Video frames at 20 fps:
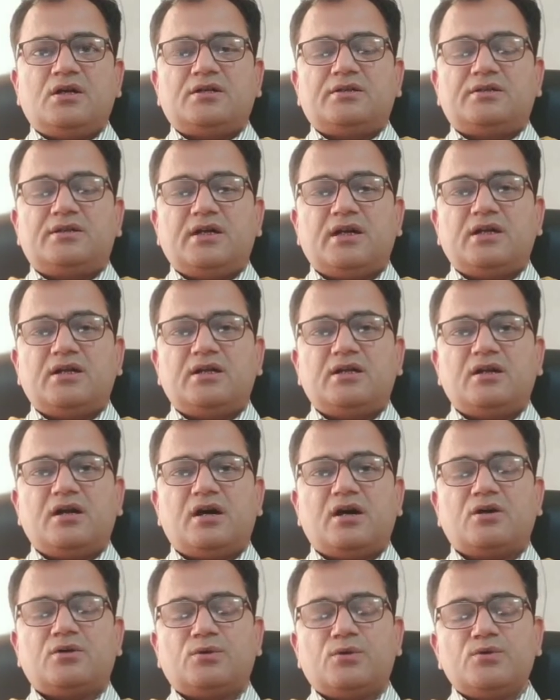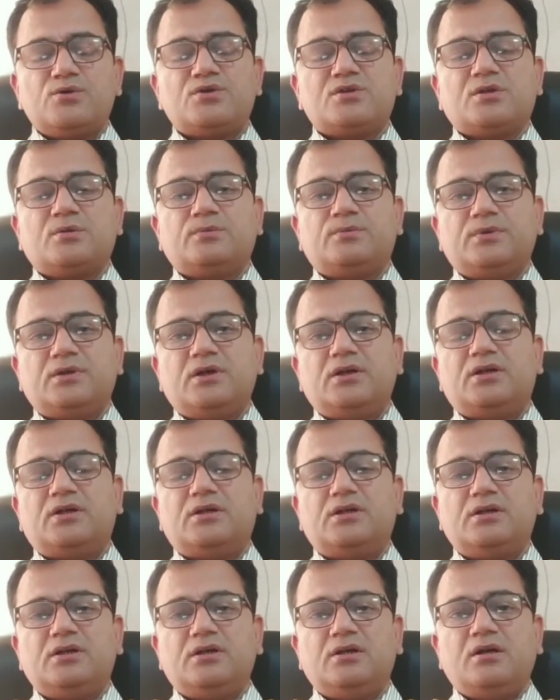done across the
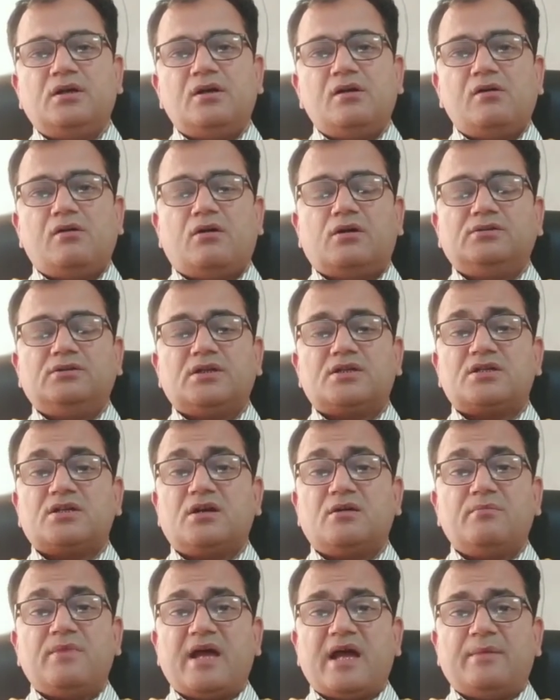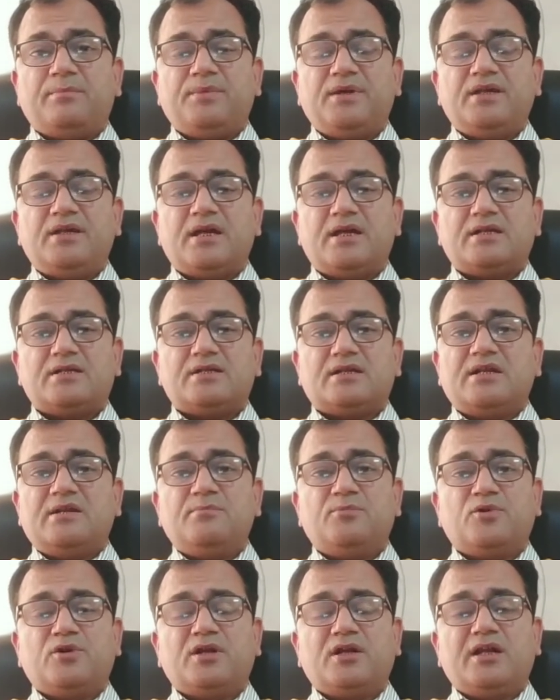world on the term happiness, and
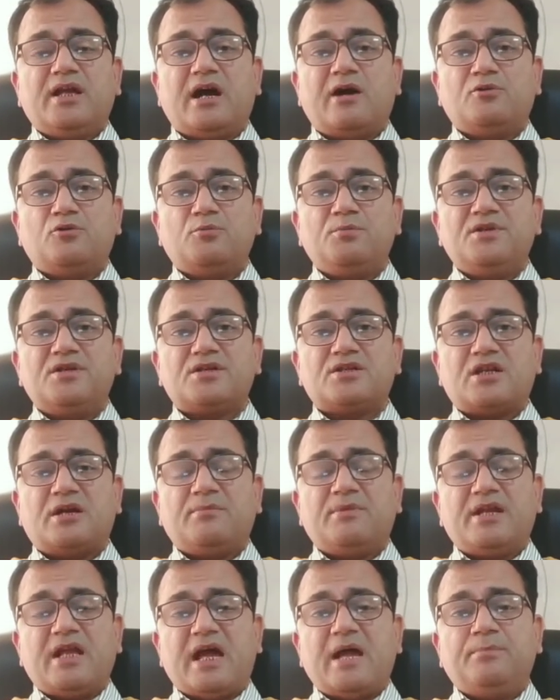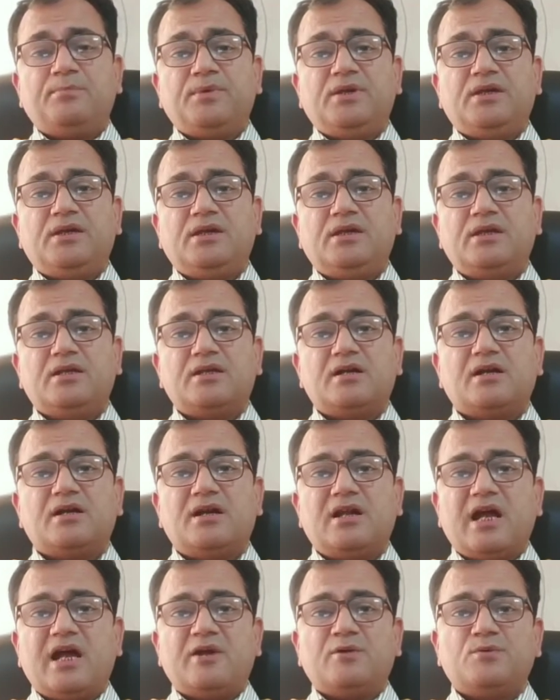importantly, how to be just, I mean, happy in our
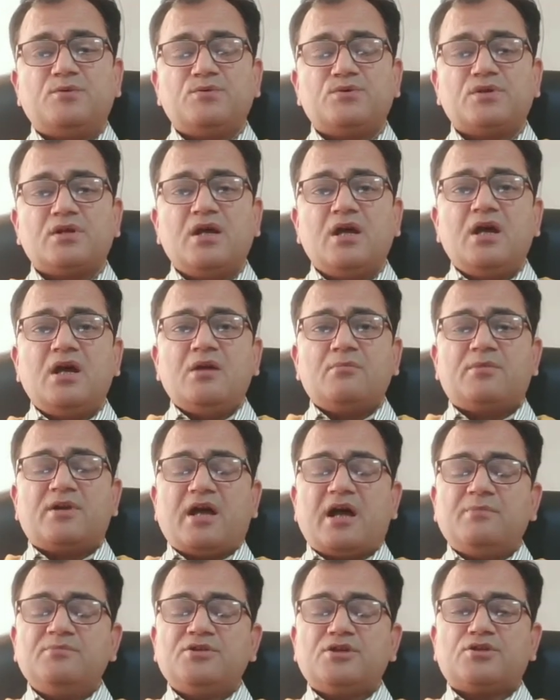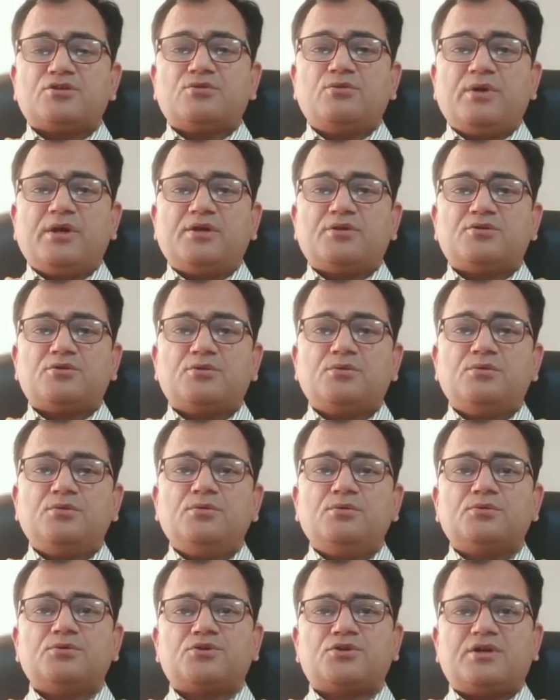lives. But I'm just going
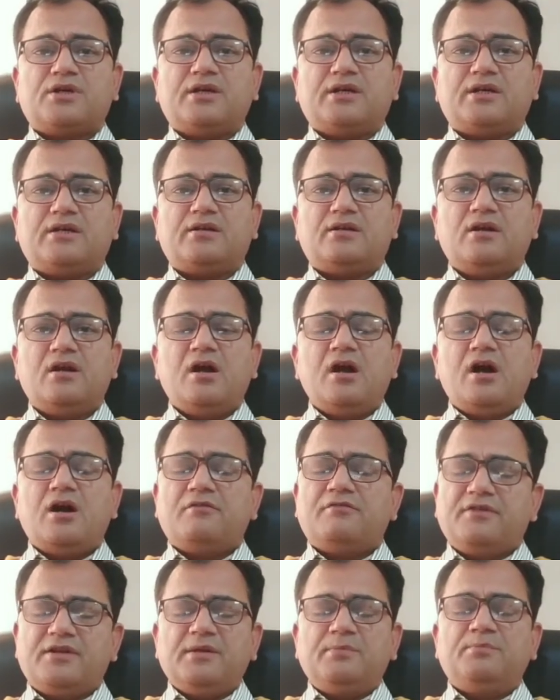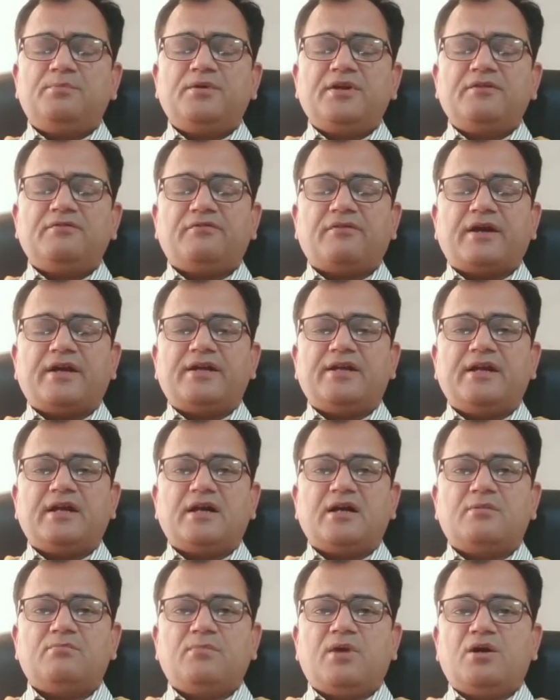to share a very brief
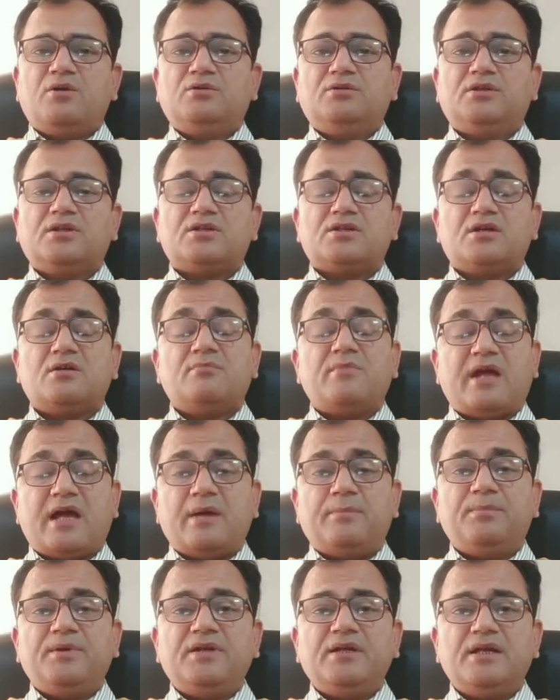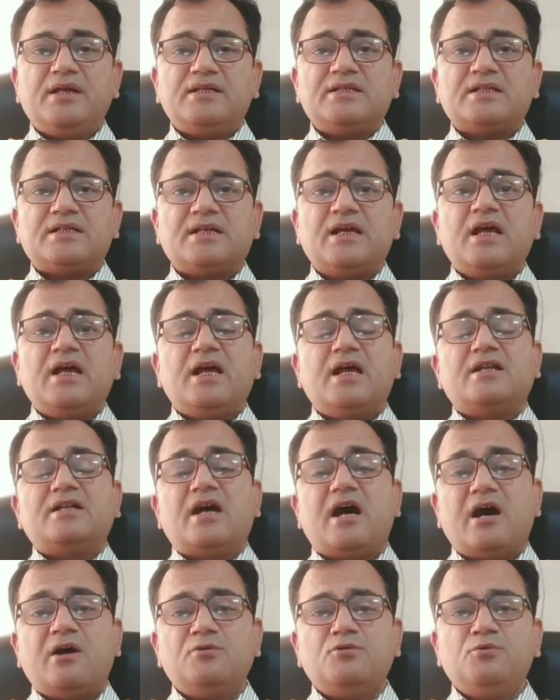idea about the term happiness and
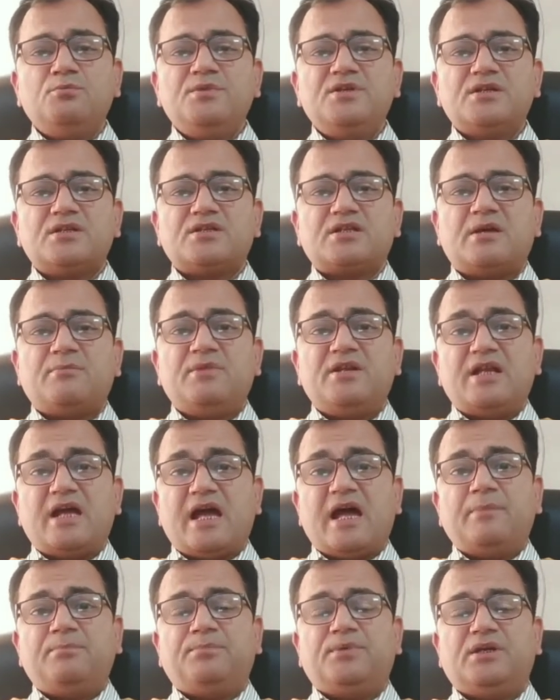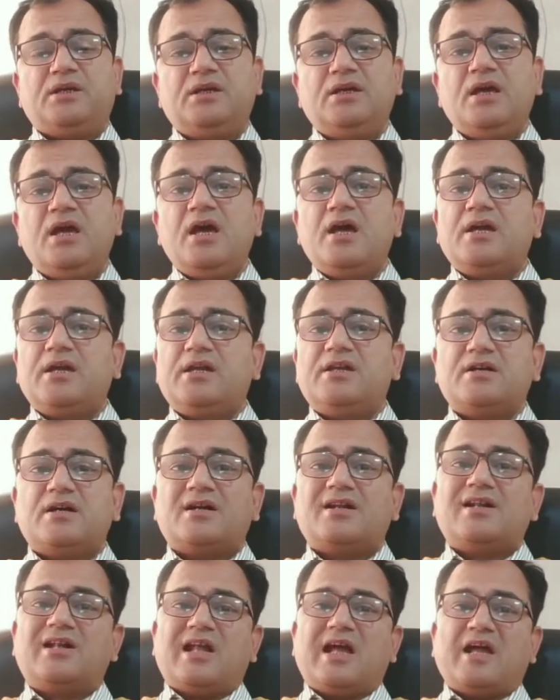how to be just, I mean, happy in
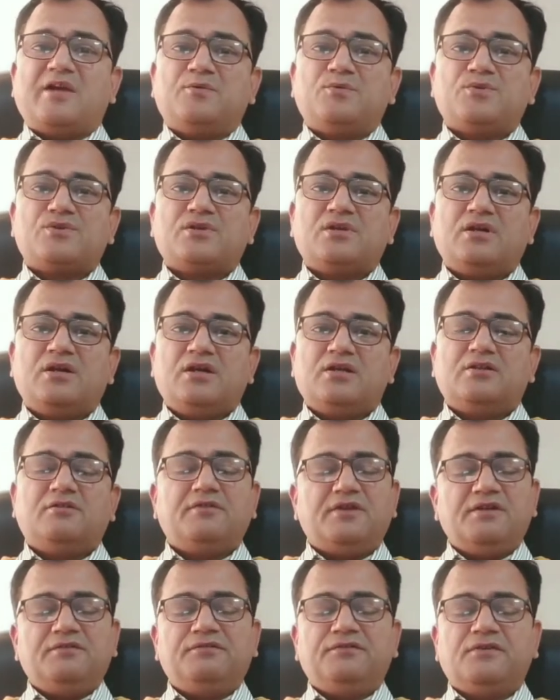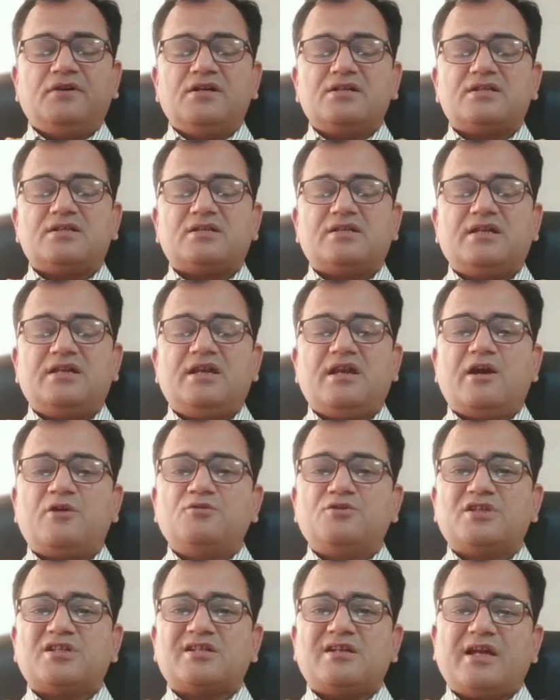our lives. The very first thing I
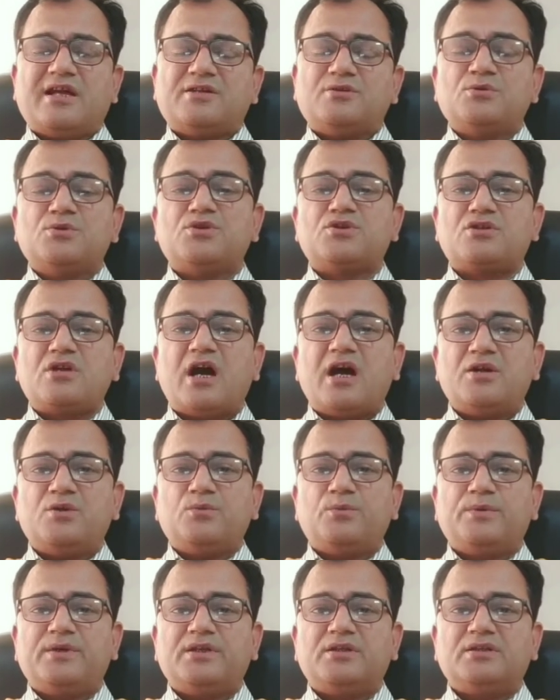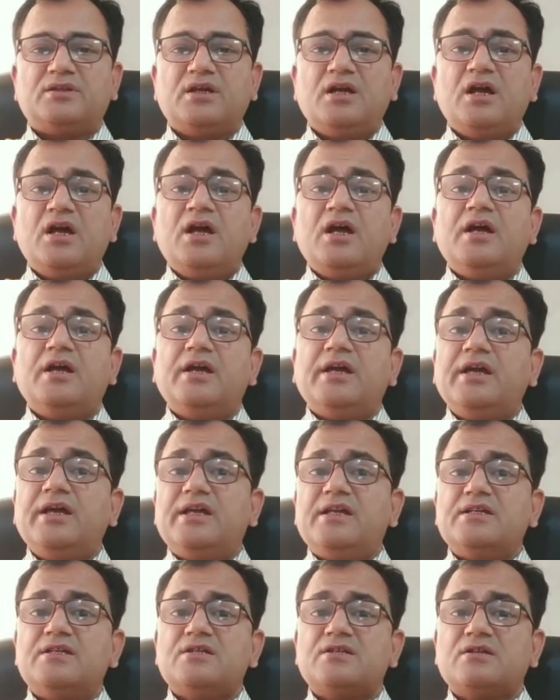would just like to start with
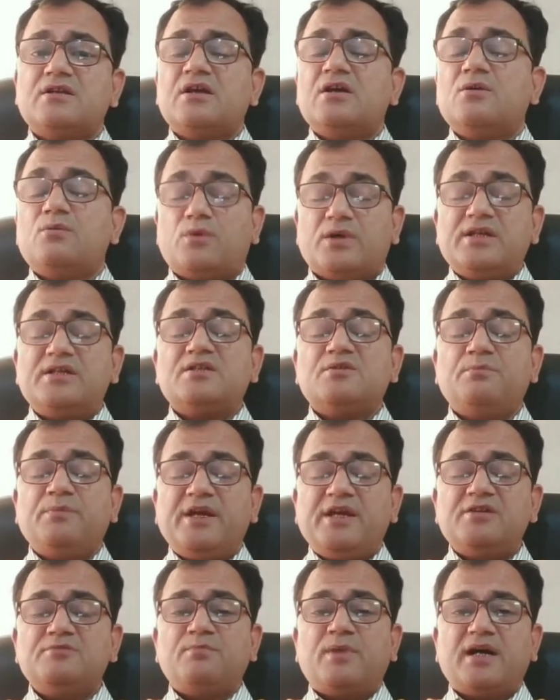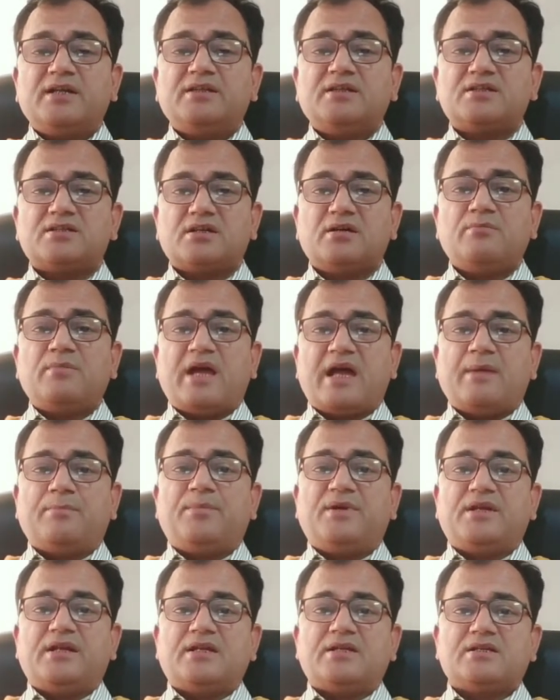is, what is mean by the term
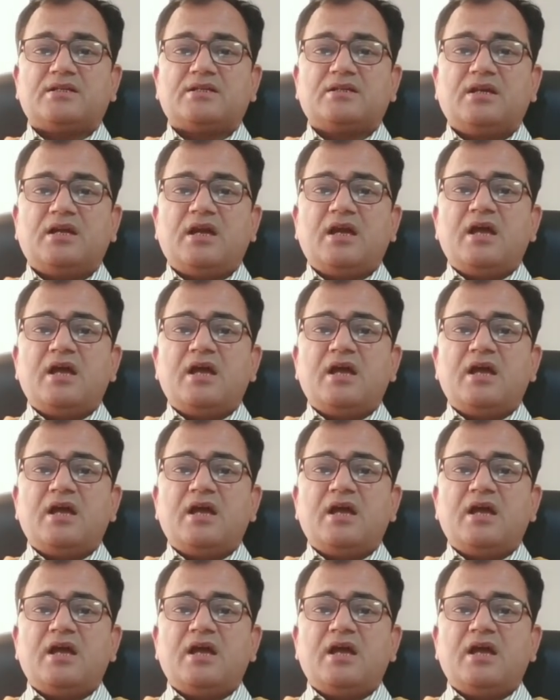happiness?